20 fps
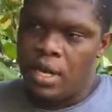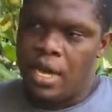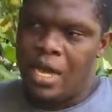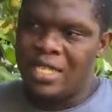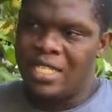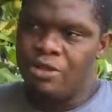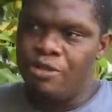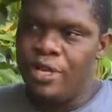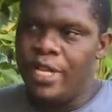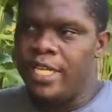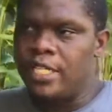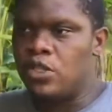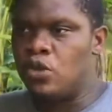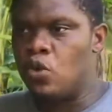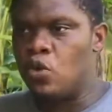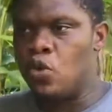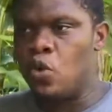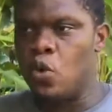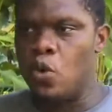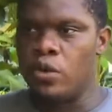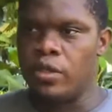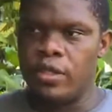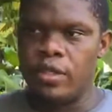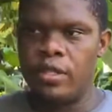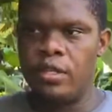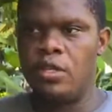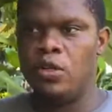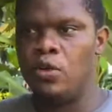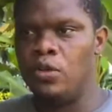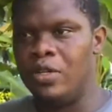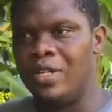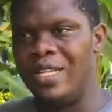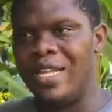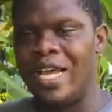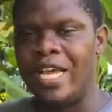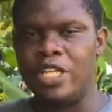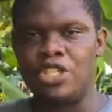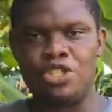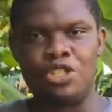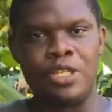as it relates to growth. You know, the
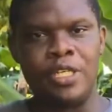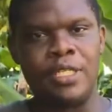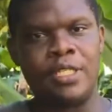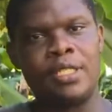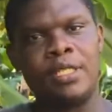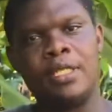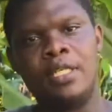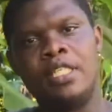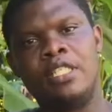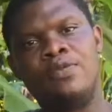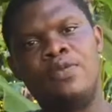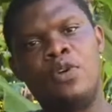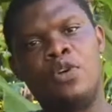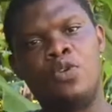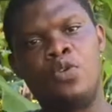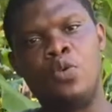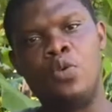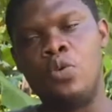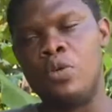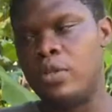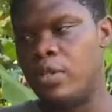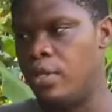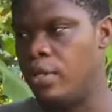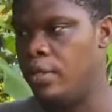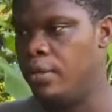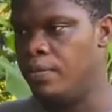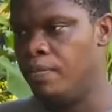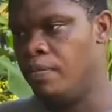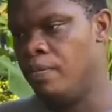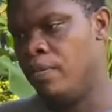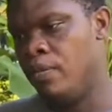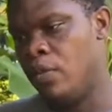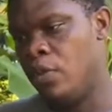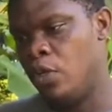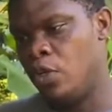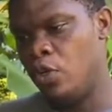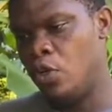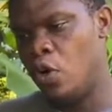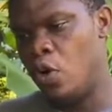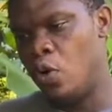nitrate is for growth.
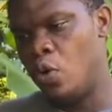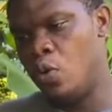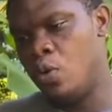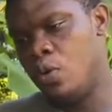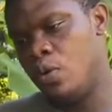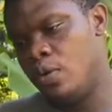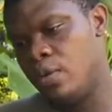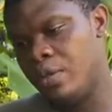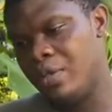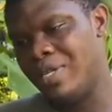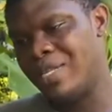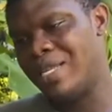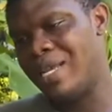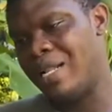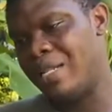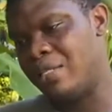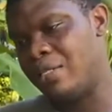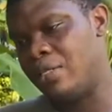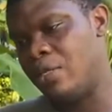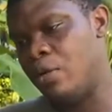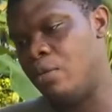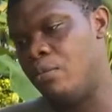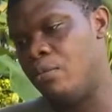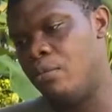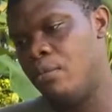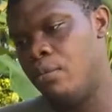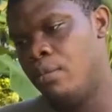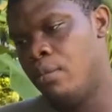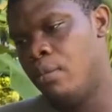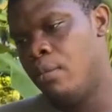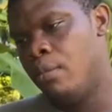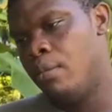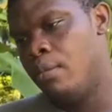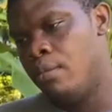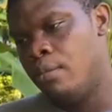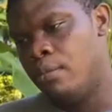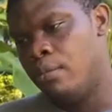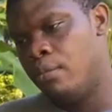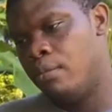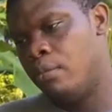Now, the calcium
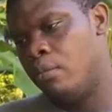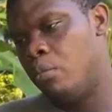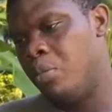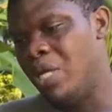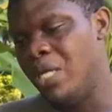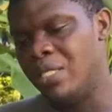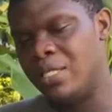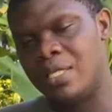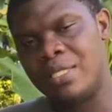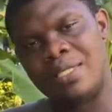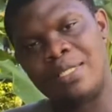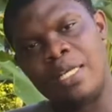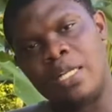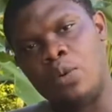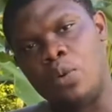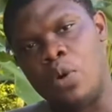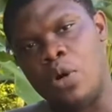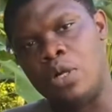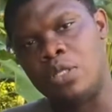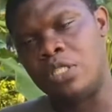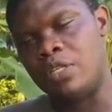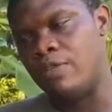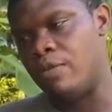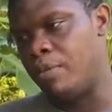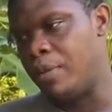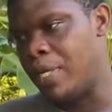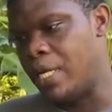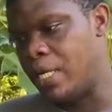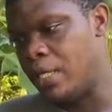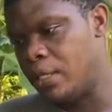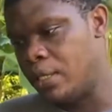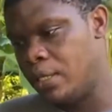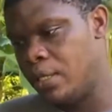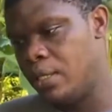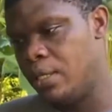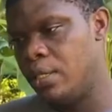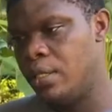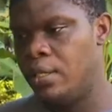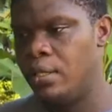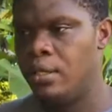builds the cell walls of a plant.
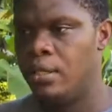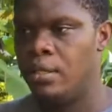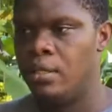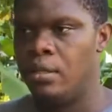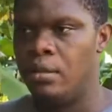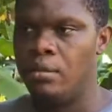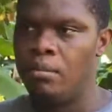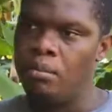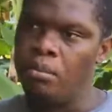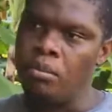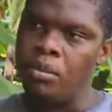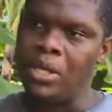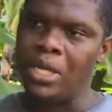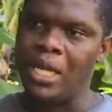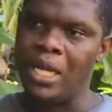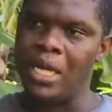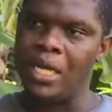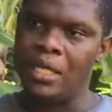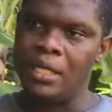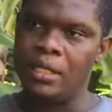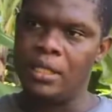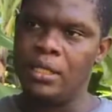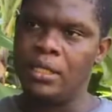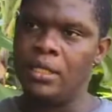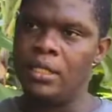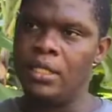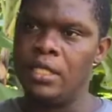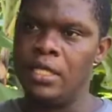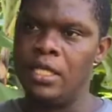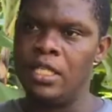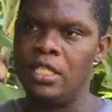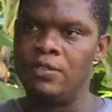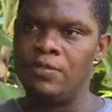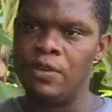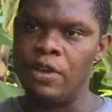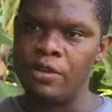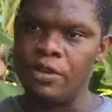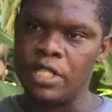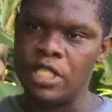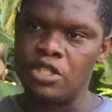Plant is
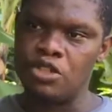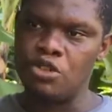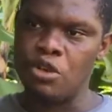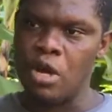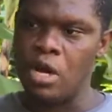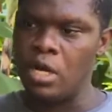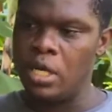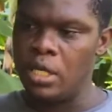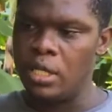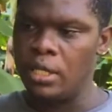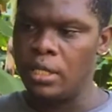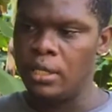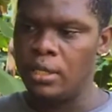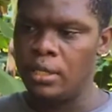very strong,